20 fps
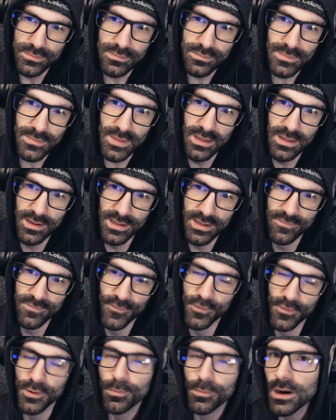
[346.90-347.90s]
like for
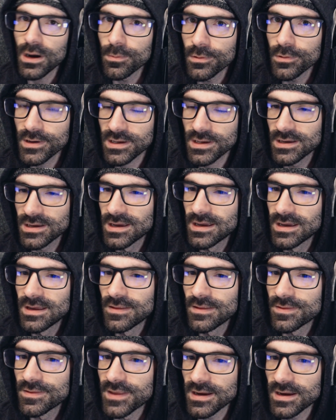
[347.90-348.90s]
the public,
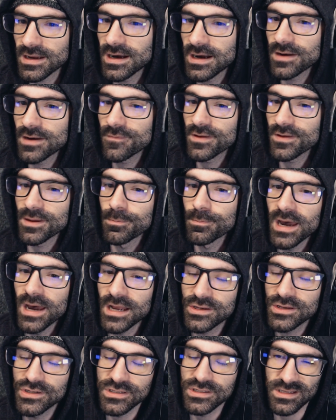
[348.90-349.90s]
that kind of like
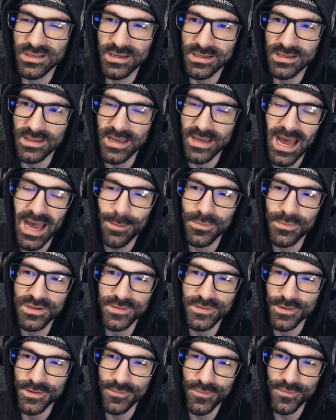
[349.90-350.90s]
matches like the
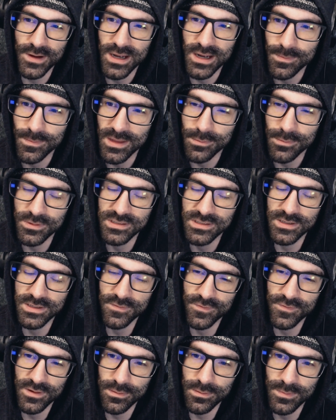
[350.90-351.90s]
atmosphere and vibe that we see
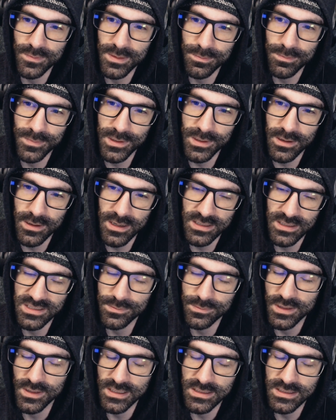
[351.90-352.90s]
from
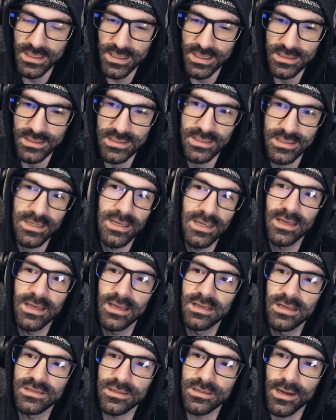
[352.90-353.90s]
someone like Dice.
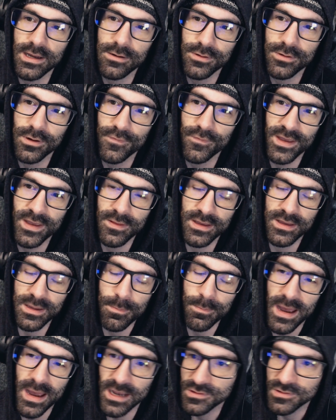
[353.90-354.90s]
So I don't know if he had like
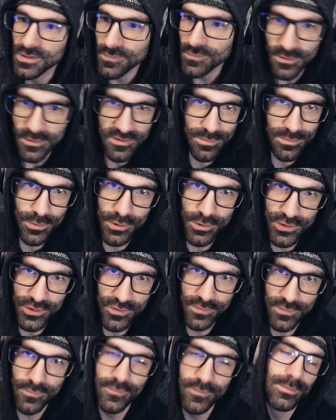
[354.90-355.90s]
massive
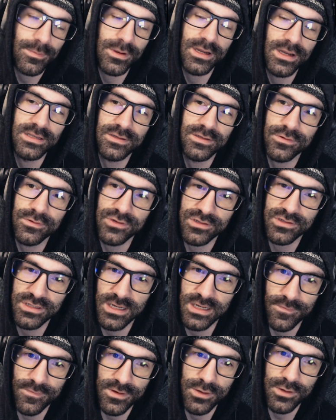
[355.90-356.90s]
inspiration from Dice or it was just kind
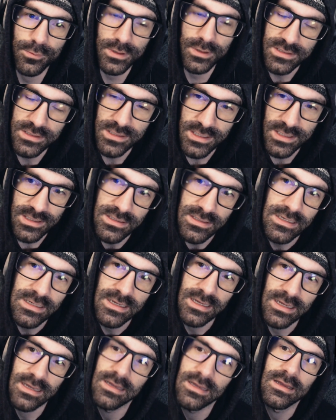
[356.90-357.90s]
of a coincidence.
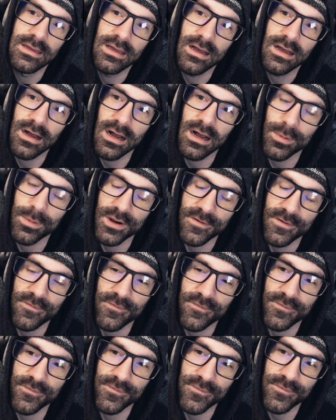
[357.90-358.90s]
But I
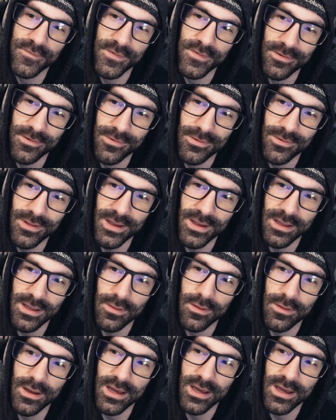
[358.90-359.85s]
feel like a lot of